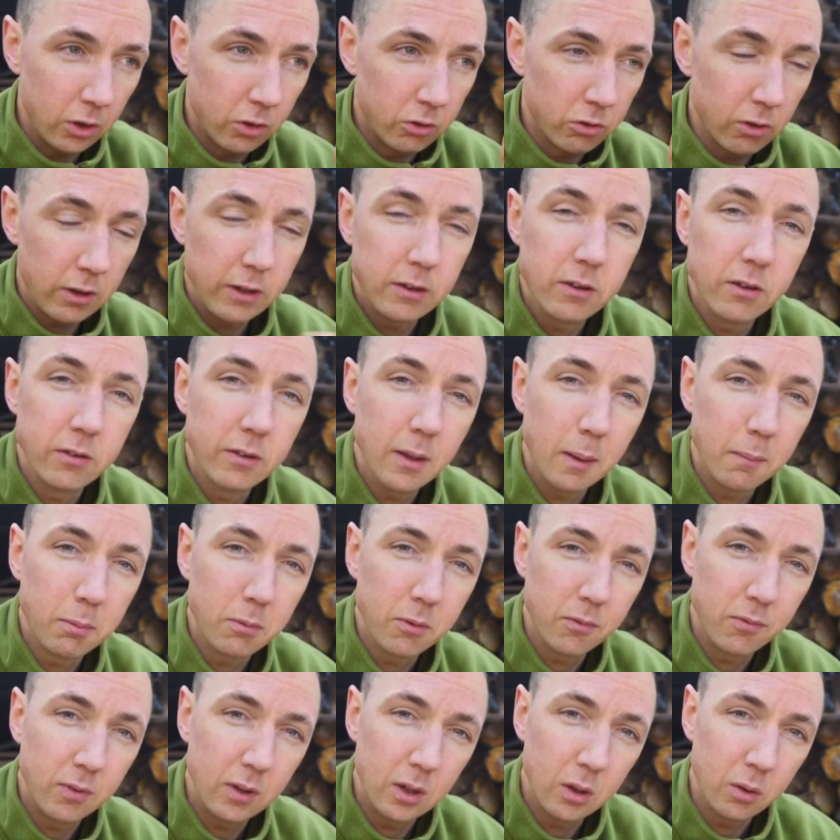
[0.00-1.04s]
greater depth
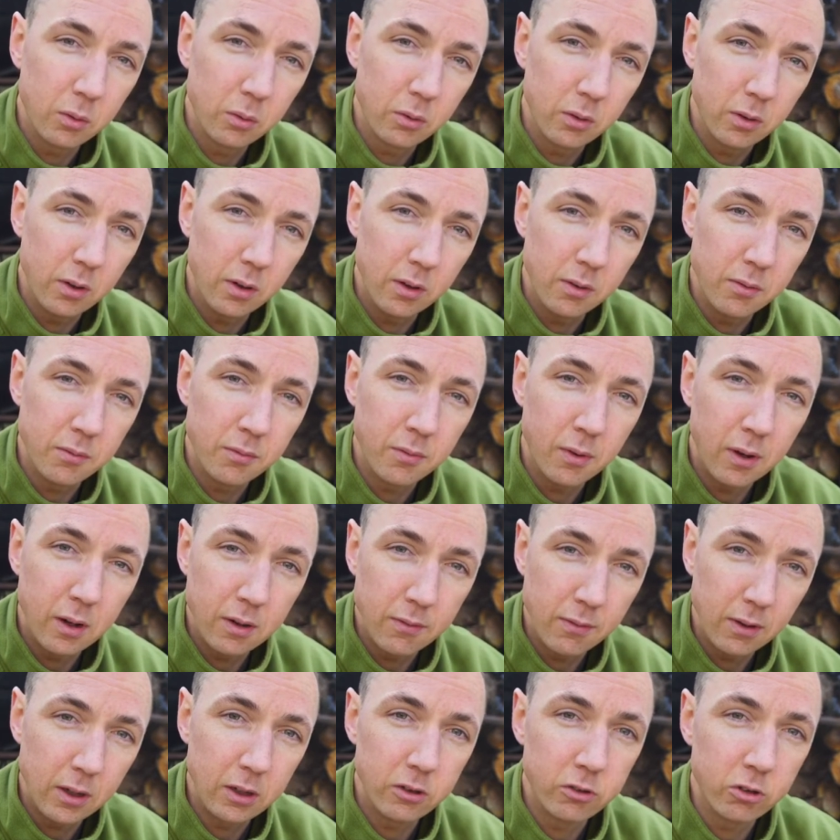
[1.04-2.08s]
of field and very
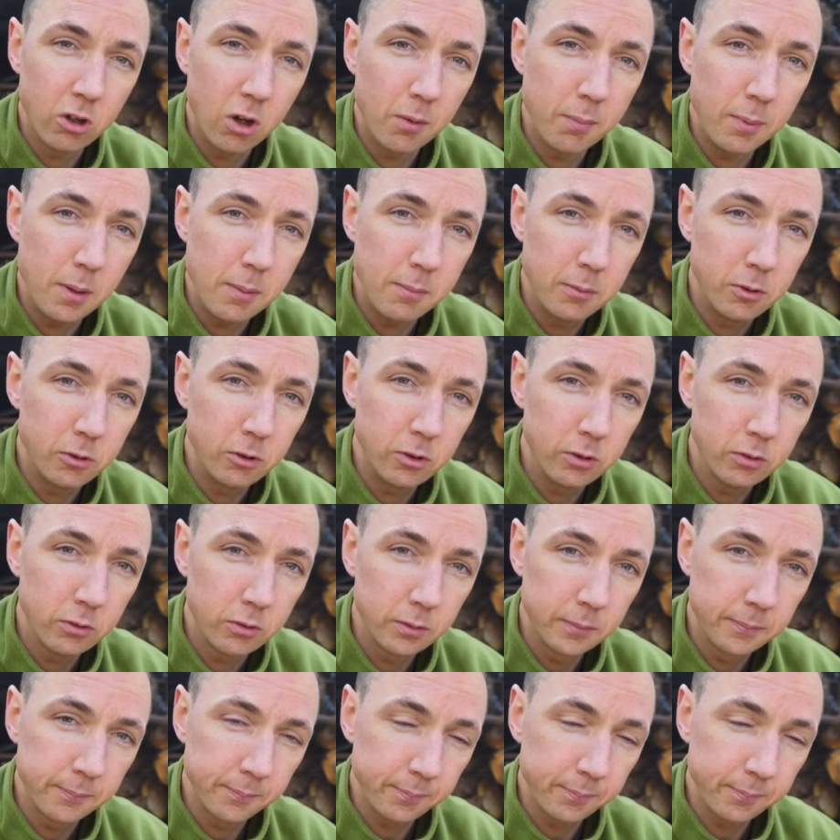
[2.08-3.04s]
very sharp images.